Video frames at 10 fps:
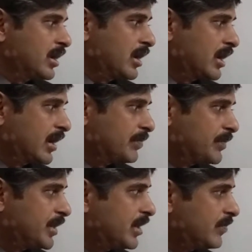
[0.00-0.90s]
Uh,
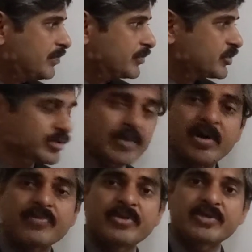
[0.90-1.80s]
so some
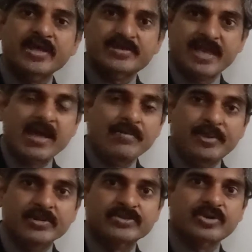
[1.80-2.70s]
of those
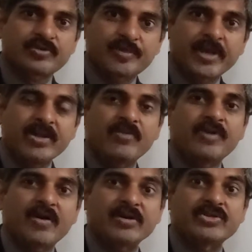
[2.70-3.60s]
examples of many of
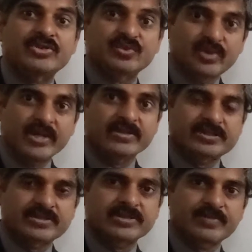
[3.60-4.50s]
our
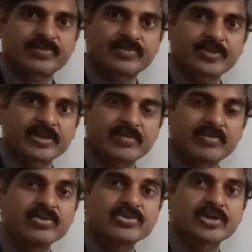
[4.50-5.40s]
students in the
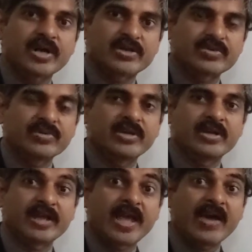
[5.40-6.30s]
Moonshot
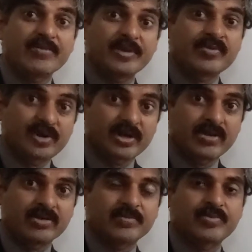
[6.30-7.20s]
Junior, they have been
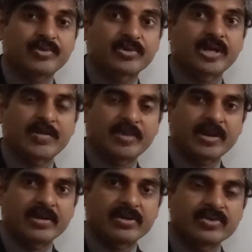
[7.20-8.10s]
working on the prototype,
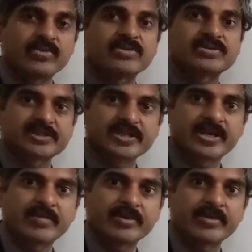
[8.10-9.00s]
and you could see
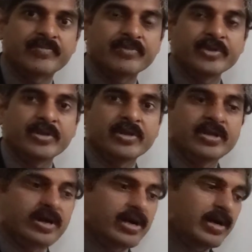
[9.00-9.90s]
them on the
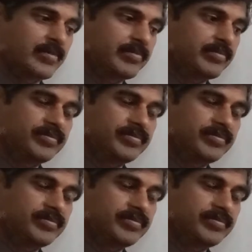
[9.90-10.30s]
um,